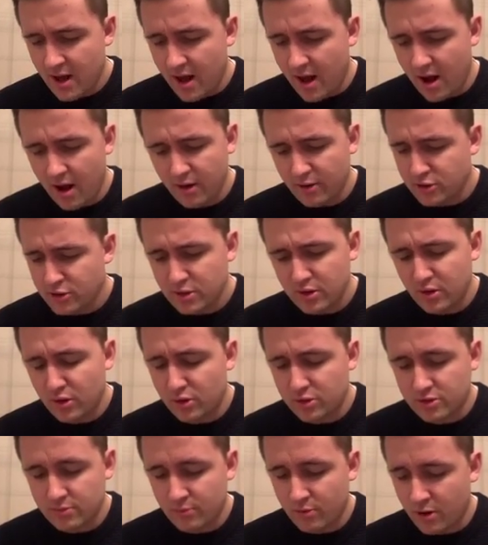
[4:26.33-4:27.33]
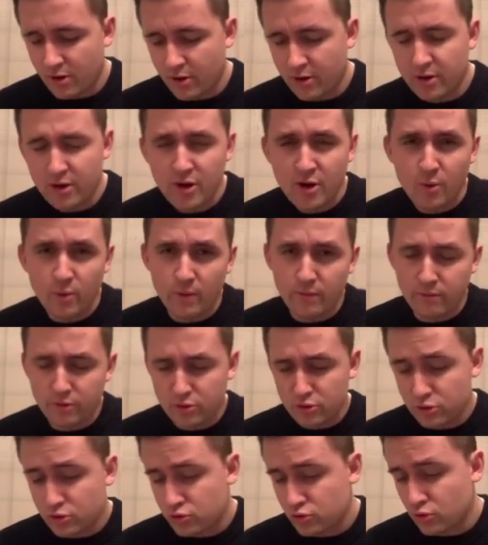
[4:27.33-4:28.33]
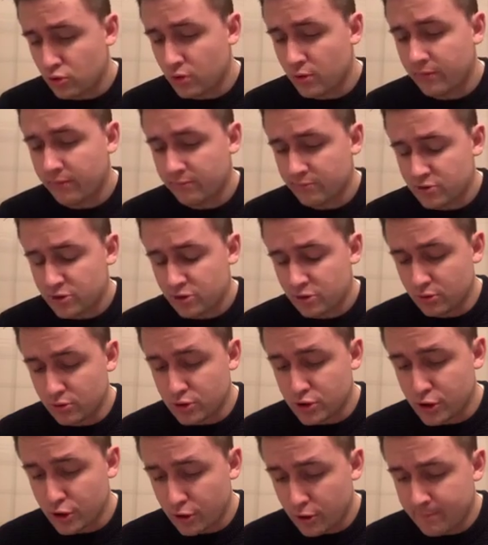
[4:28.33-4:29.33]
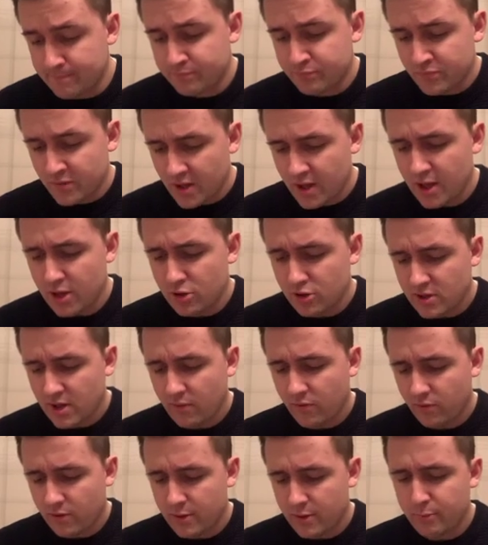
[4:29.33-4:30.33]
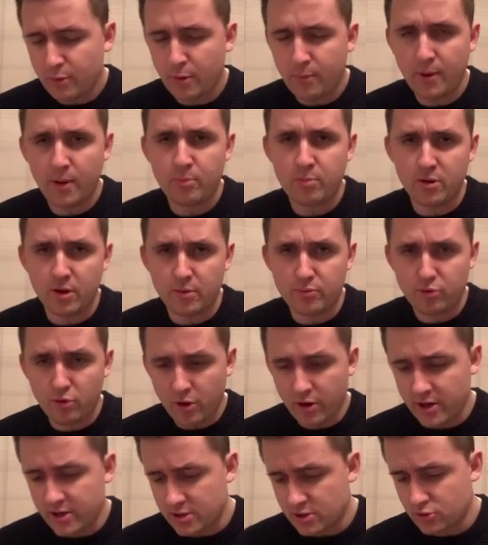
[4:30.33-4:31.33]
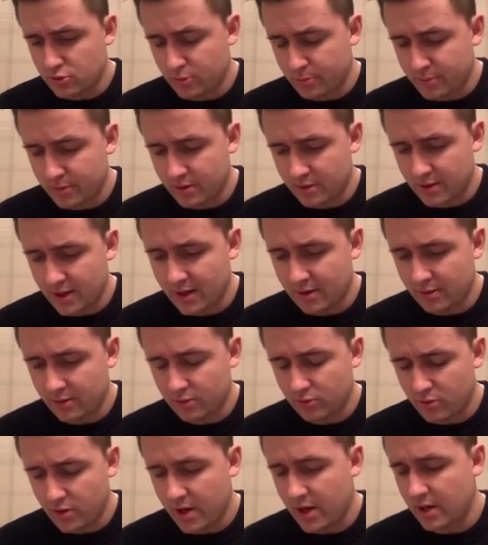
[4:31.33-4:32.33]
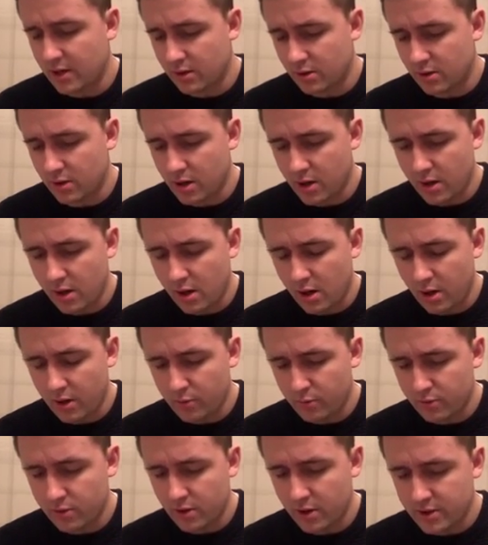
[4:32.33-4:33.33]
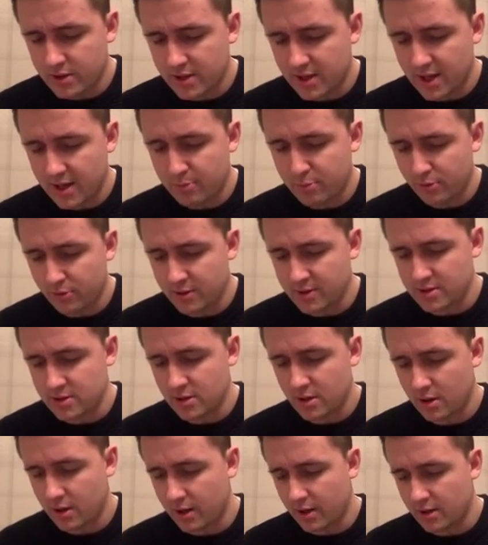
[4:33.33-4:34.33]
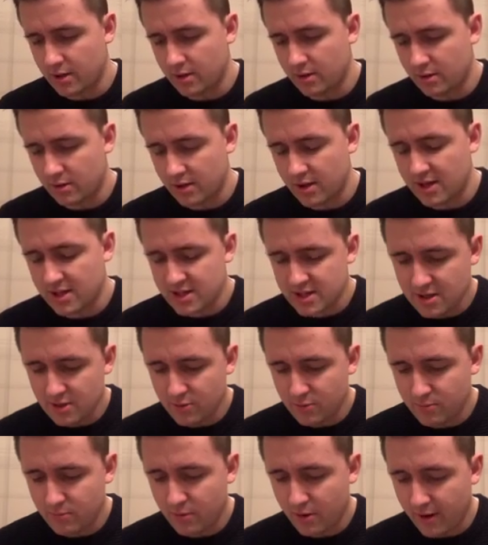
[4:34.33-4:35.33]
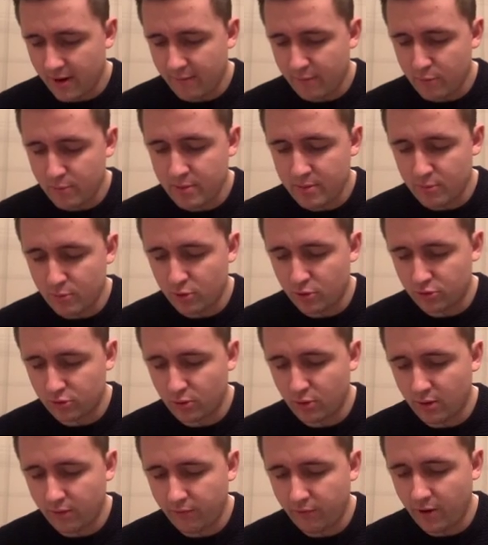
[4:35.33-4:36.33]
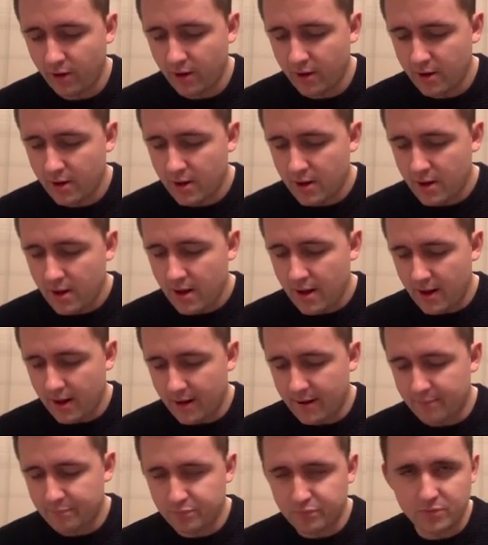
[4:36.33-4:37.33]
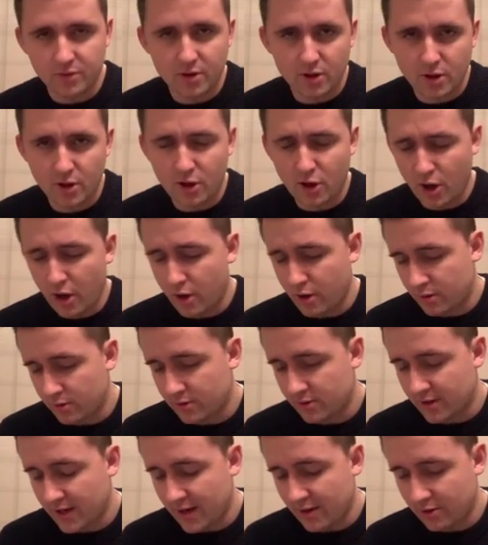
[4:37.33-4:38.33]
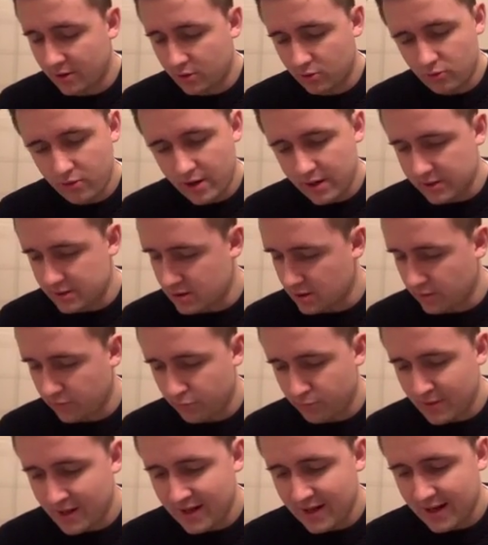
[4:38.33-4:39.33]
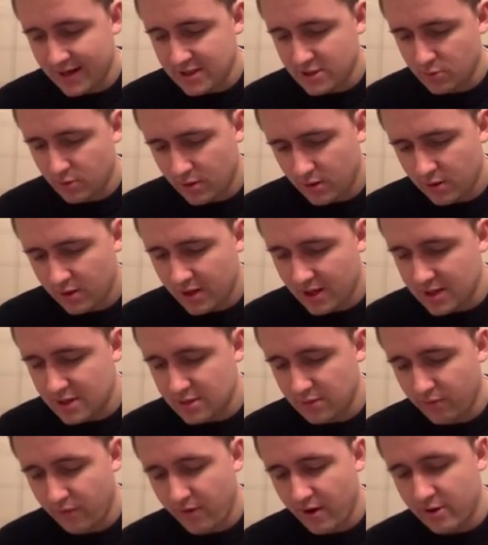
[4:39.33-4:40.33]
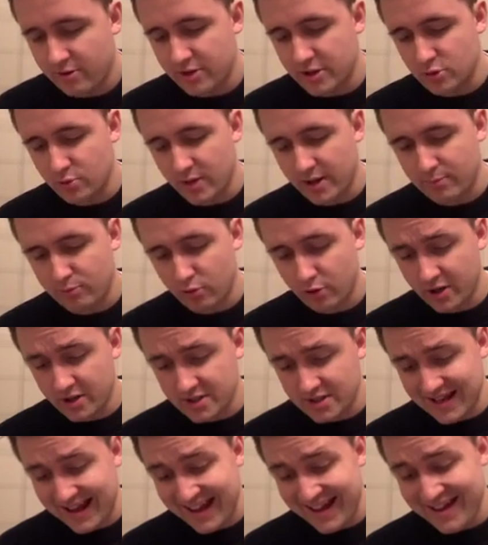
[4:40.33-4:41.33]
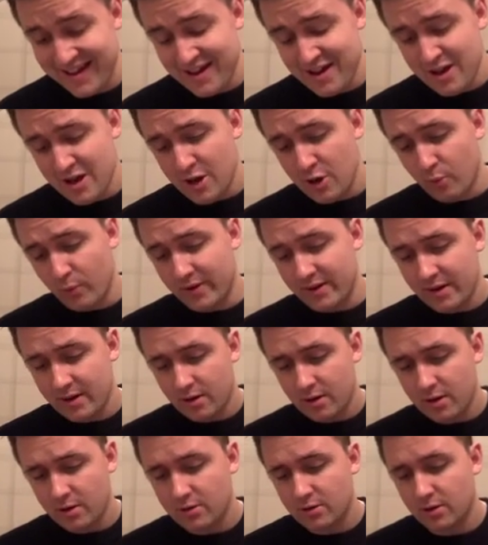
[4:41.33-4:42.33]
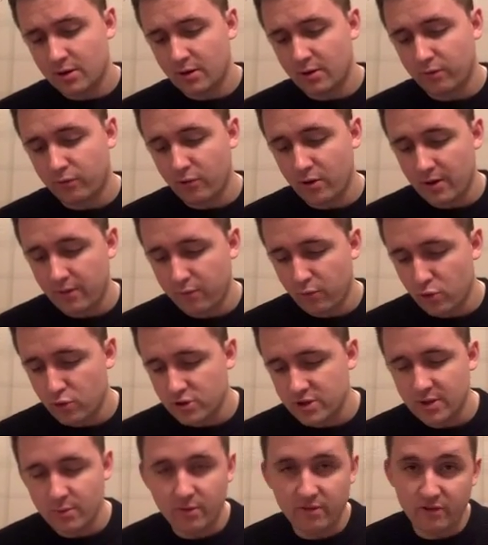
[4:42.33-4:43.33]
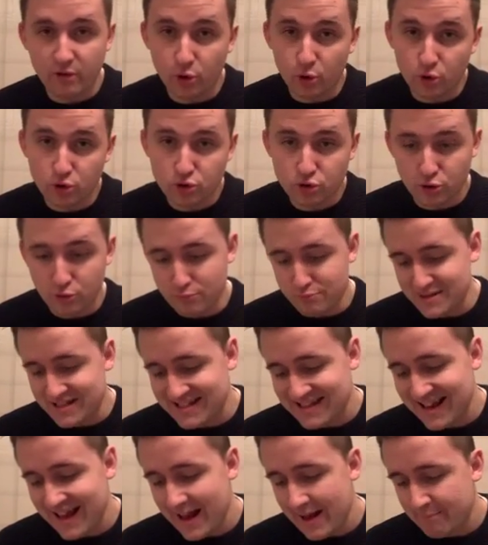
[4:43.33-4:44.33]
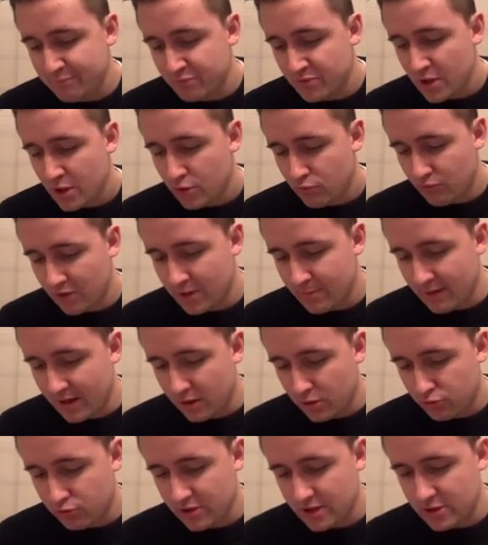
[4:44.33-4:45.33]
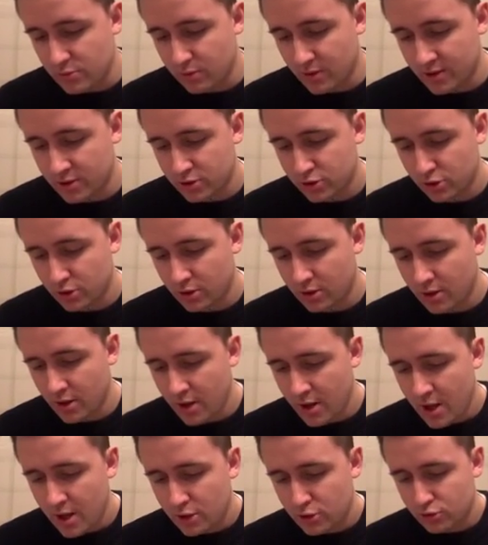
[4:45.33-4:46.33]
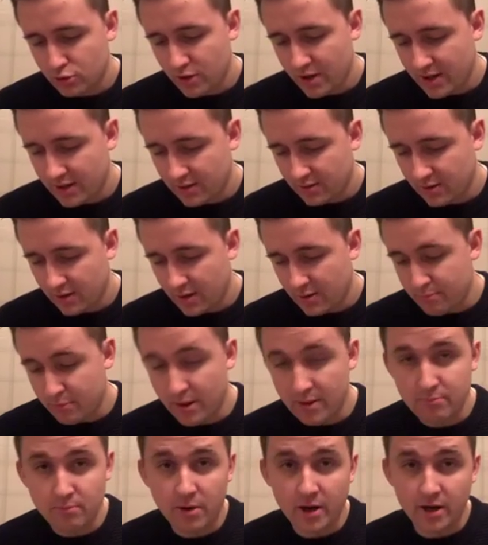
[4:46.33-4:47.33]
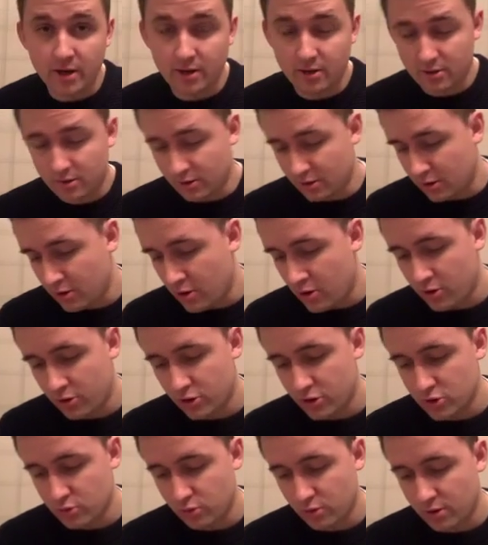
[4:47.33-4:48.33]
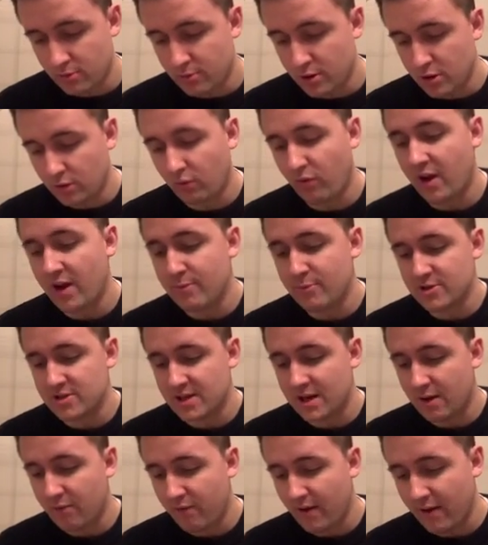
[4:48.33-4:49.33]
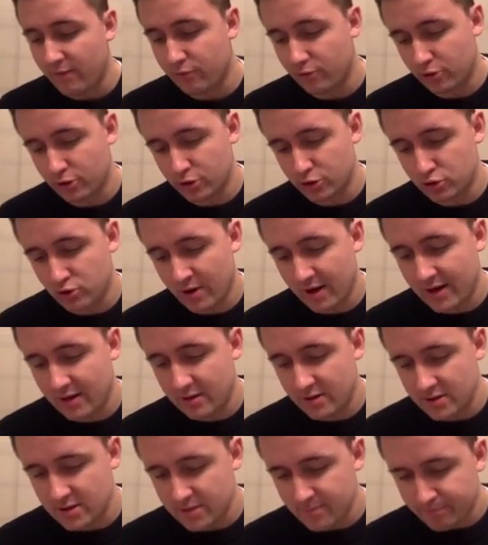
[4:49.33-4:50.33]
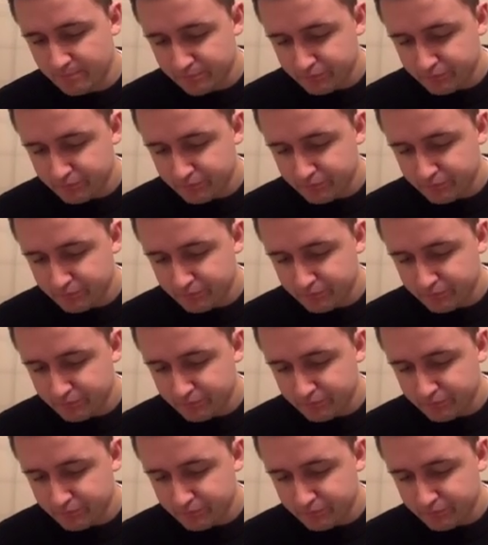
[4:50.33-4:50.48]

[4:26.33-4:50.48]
I just thought tomorrow, with a good draw from stall 2, he could definitely pop up at a price, dropping down in grade, and I would like to keep on his side, and he still might have a bit more to offer going down in grade. So for me, 8-to-1, I think he's a fair each way price there. We then go to the 340 with a horse called Passam, ran about a 3-to-1 shot, trained by Mike de Kock, who's one of the most famous South African trainers.